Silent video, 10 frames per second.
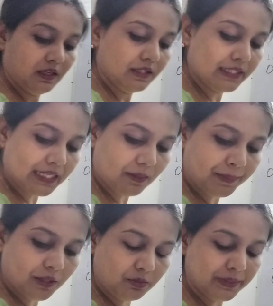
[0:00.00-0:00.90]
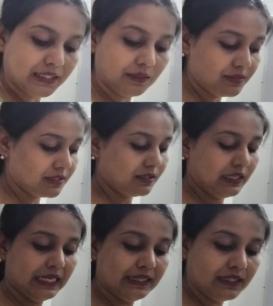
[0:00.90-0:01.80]
The compound becomes
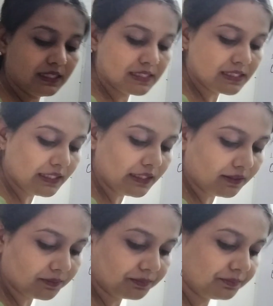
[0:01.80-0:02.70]
NaCl.